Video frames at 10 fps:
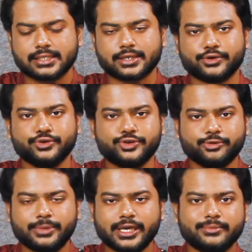So you
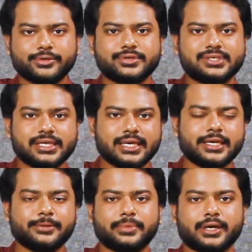should be able to
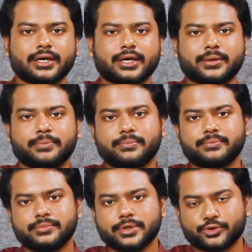see
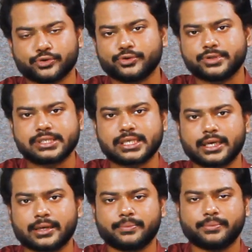Gurukul's
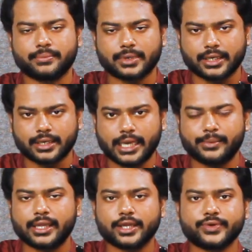
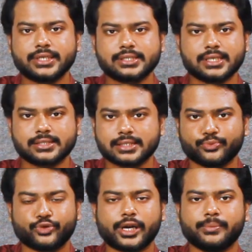email address
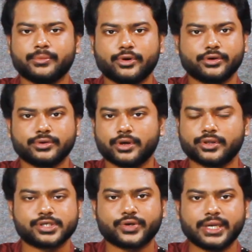somewhere on
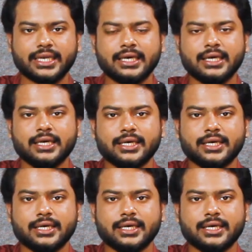the screen.